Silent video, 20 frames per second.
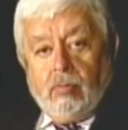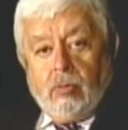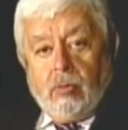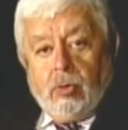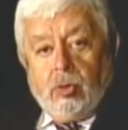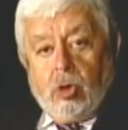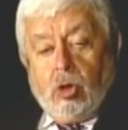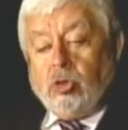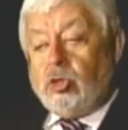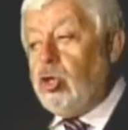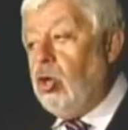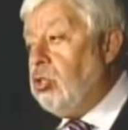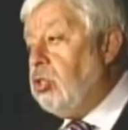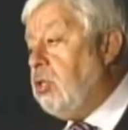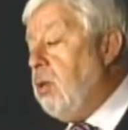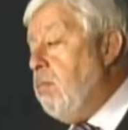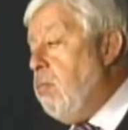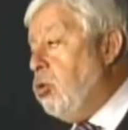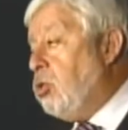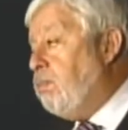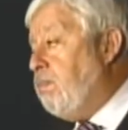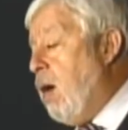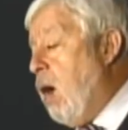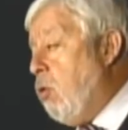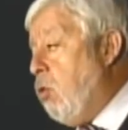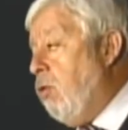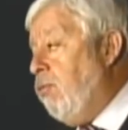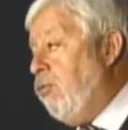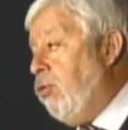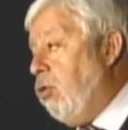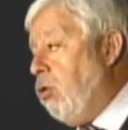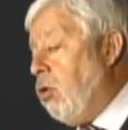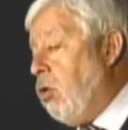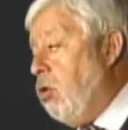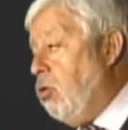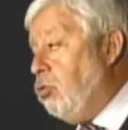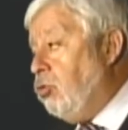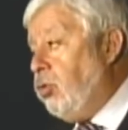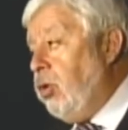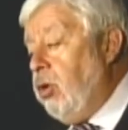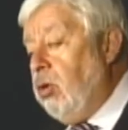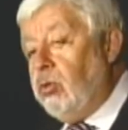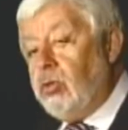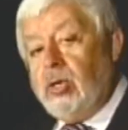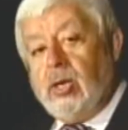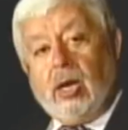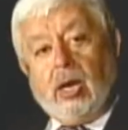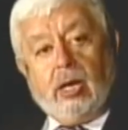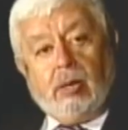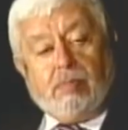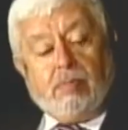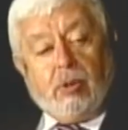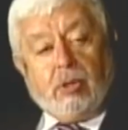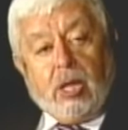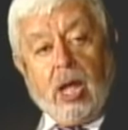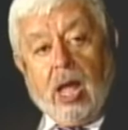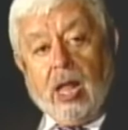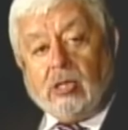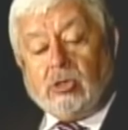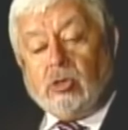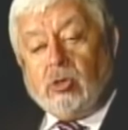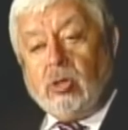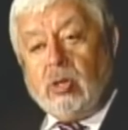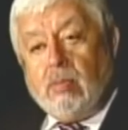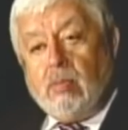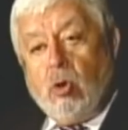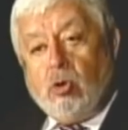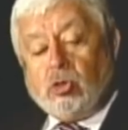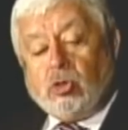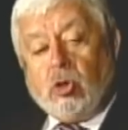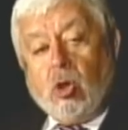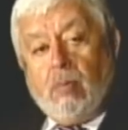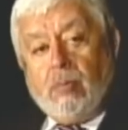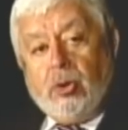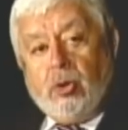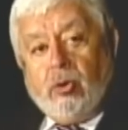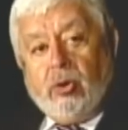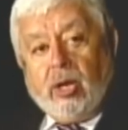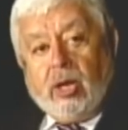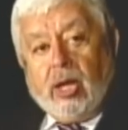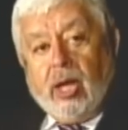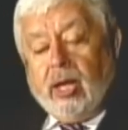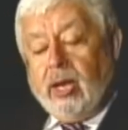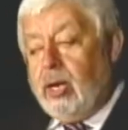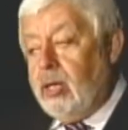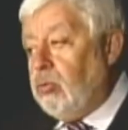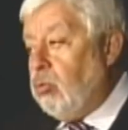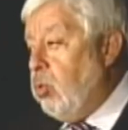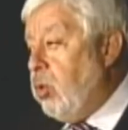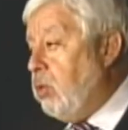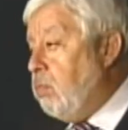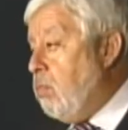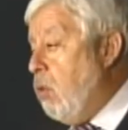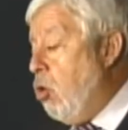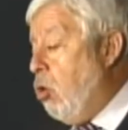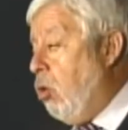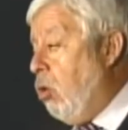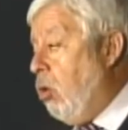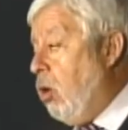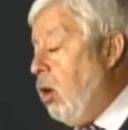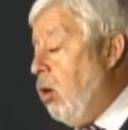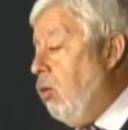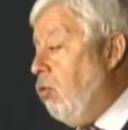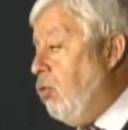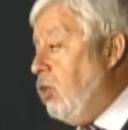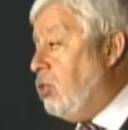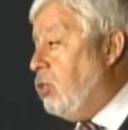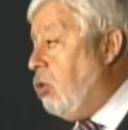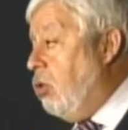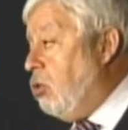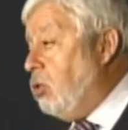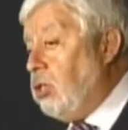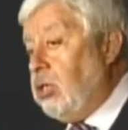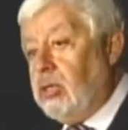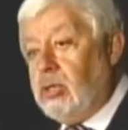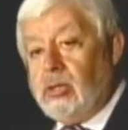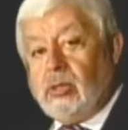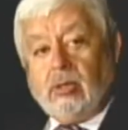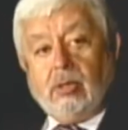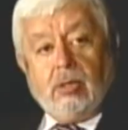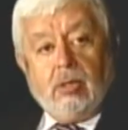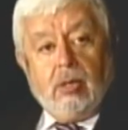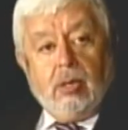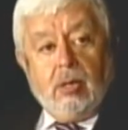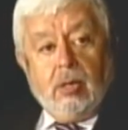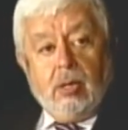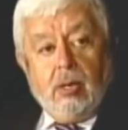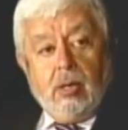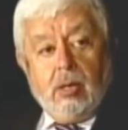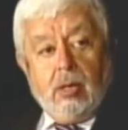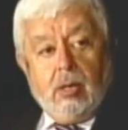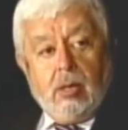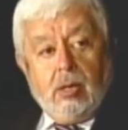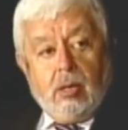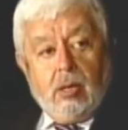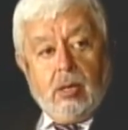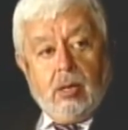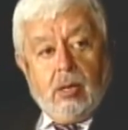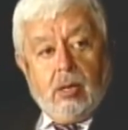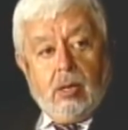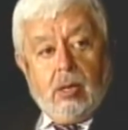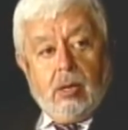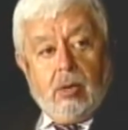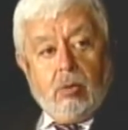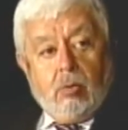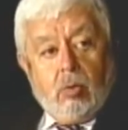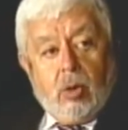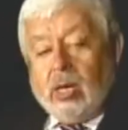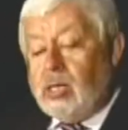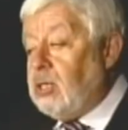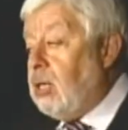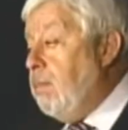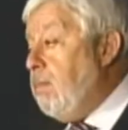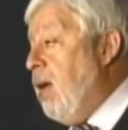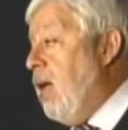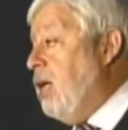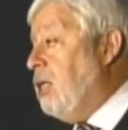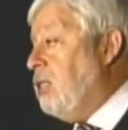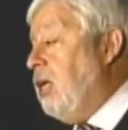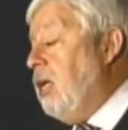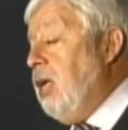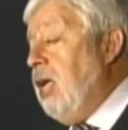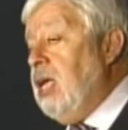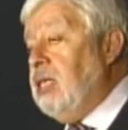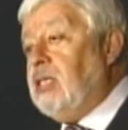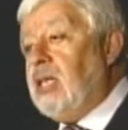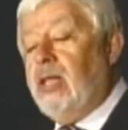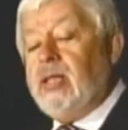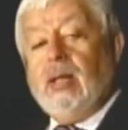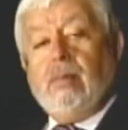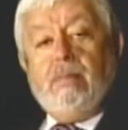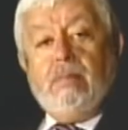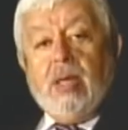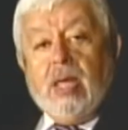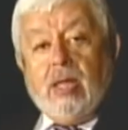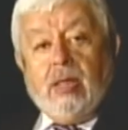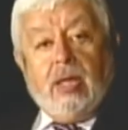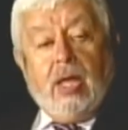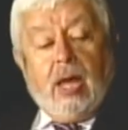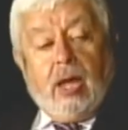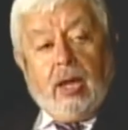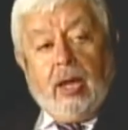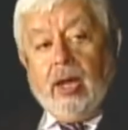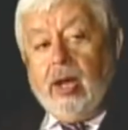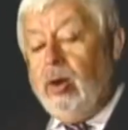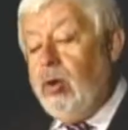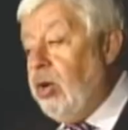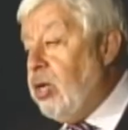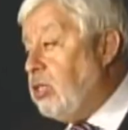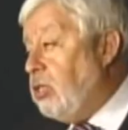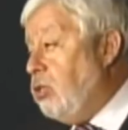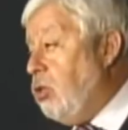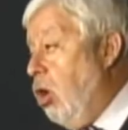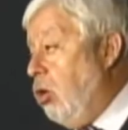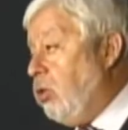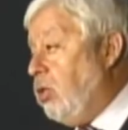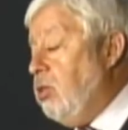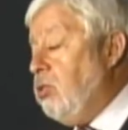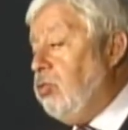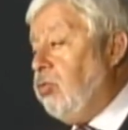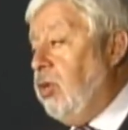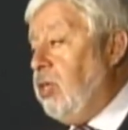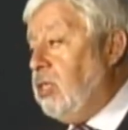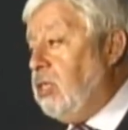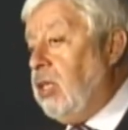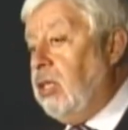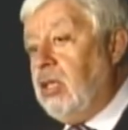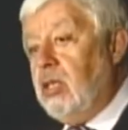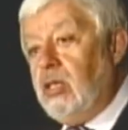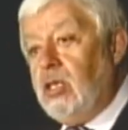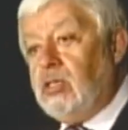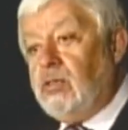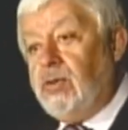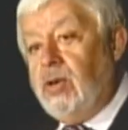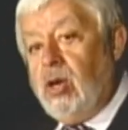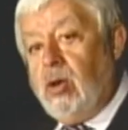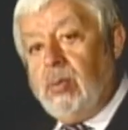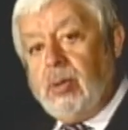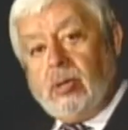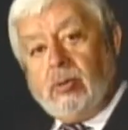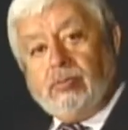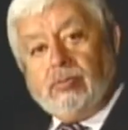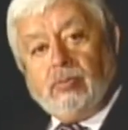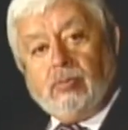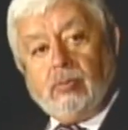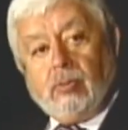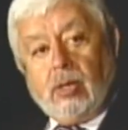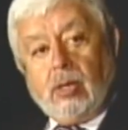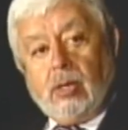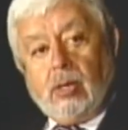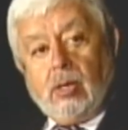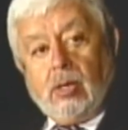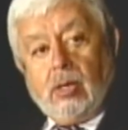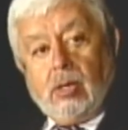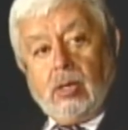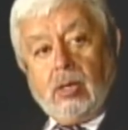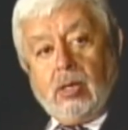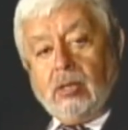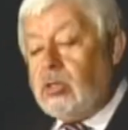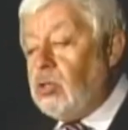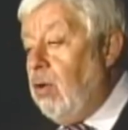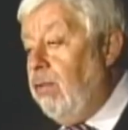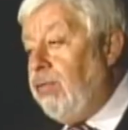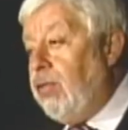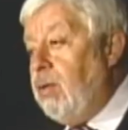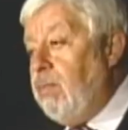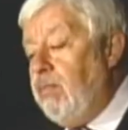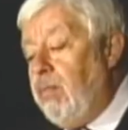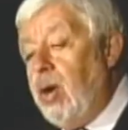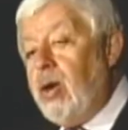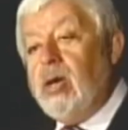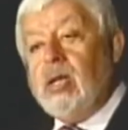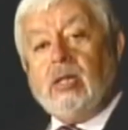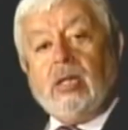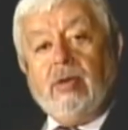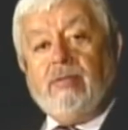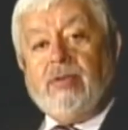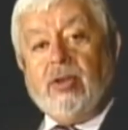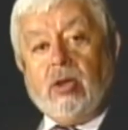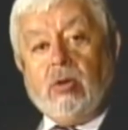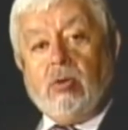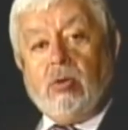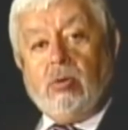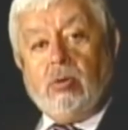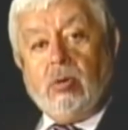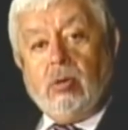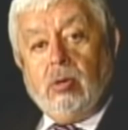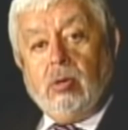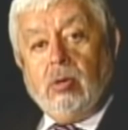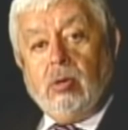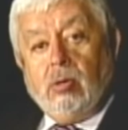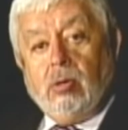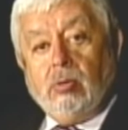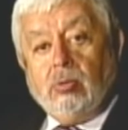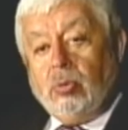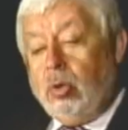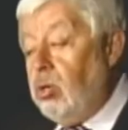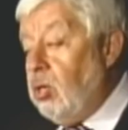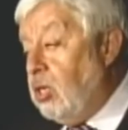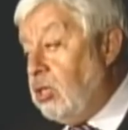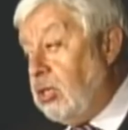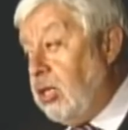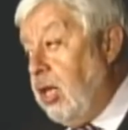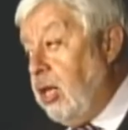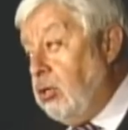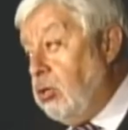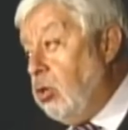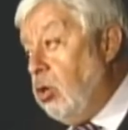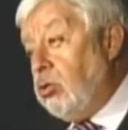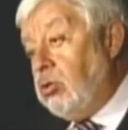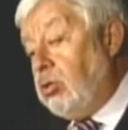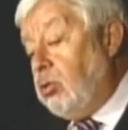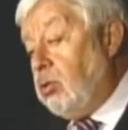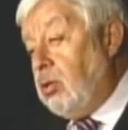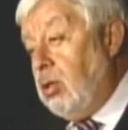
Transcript: not just the most powerful country on the earth, but also the most communicated with more resources. What is amazing is that the media here is not interested in this phenomenon. It's something very difficult to understand. Just